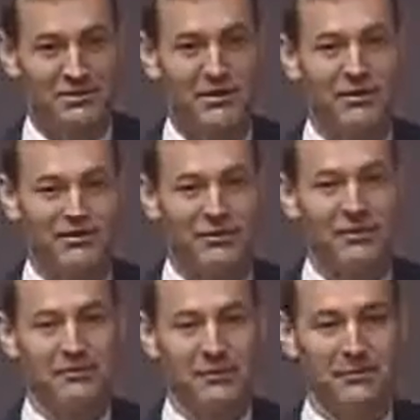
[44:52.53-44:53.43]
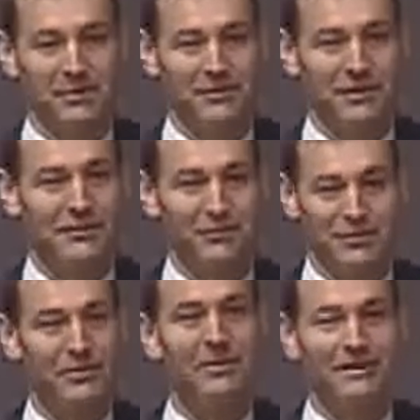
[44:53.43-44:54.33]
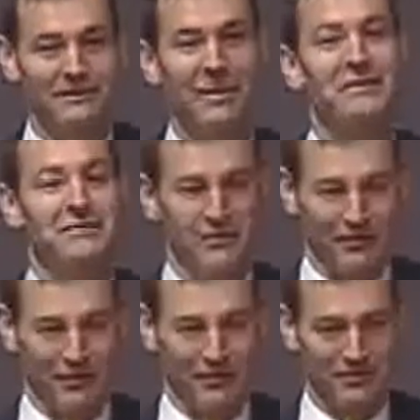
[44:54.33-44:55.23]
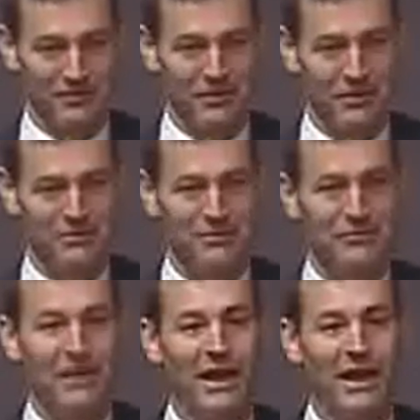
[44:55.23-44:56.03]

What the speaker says: I mean, those studies have been done with tens of thousands of patients.